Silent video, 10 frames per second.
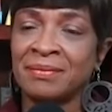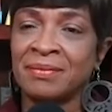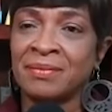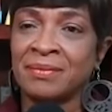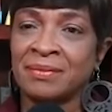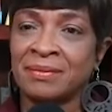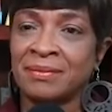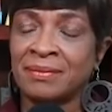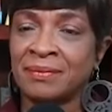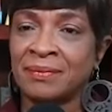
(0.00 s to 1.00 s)

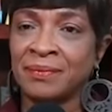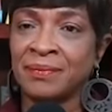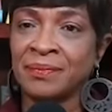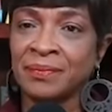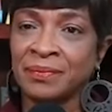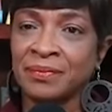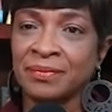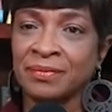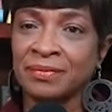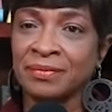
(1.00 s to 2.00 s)

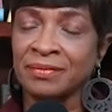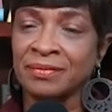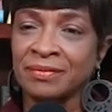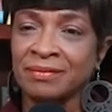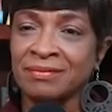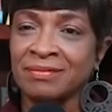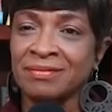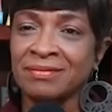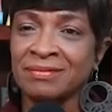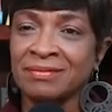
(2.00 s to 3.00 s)

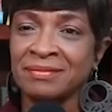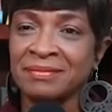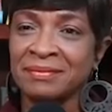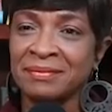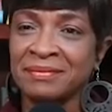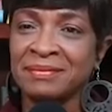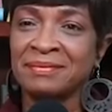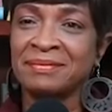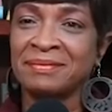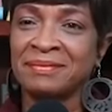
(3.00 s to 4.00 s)

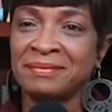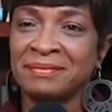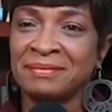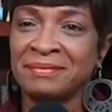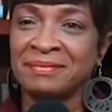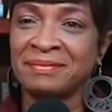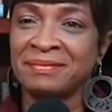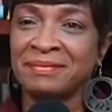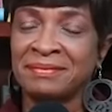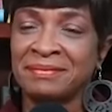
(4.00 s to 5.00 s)

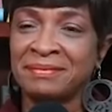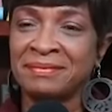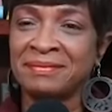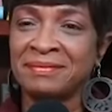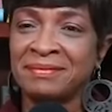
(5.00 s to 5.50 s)
This person isn't speaking.